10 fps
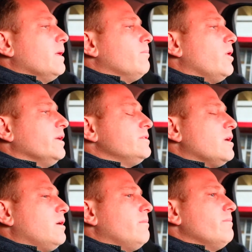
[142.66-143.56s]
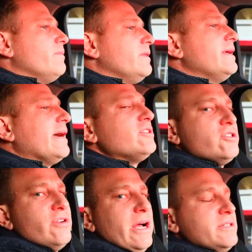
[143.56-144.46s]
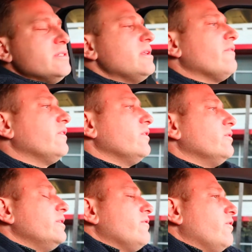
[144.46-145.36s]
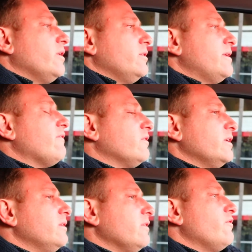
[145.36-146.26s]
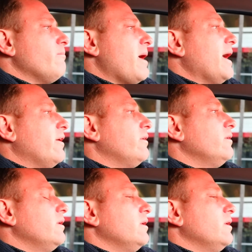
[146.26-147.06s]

But the exit strategy is definitely a little different. Definitely a different buyer.